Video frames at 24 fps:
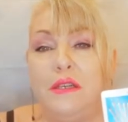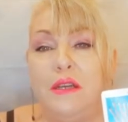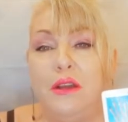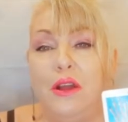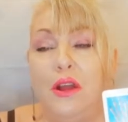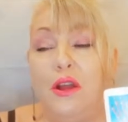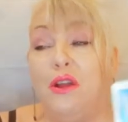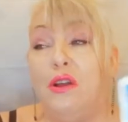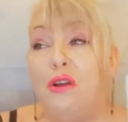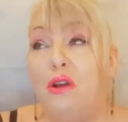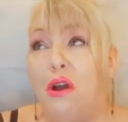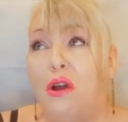
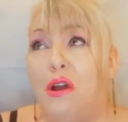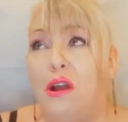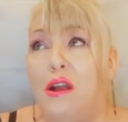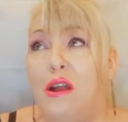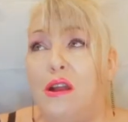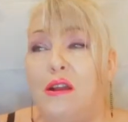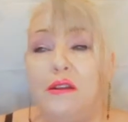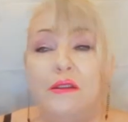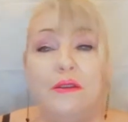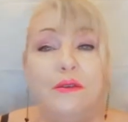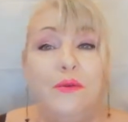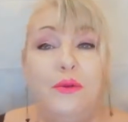or
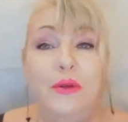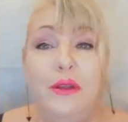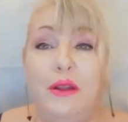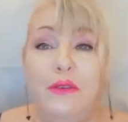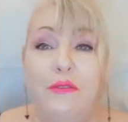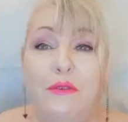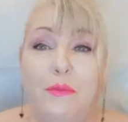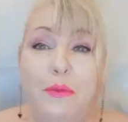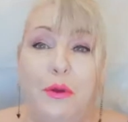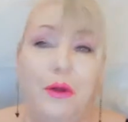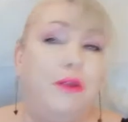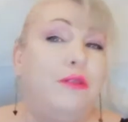cart, whatever
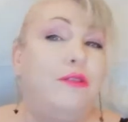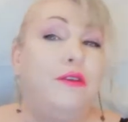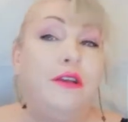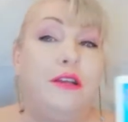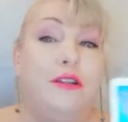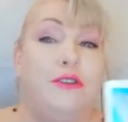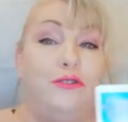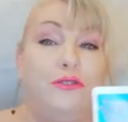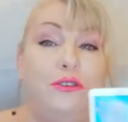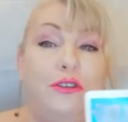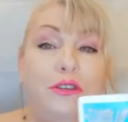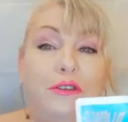part of the
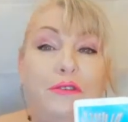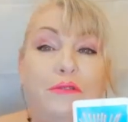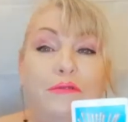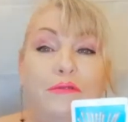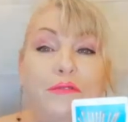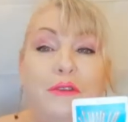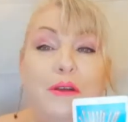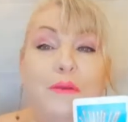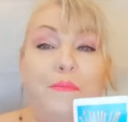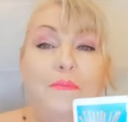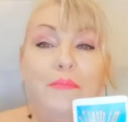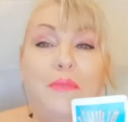country you're
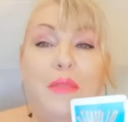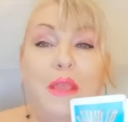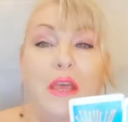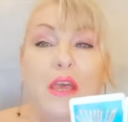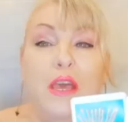from.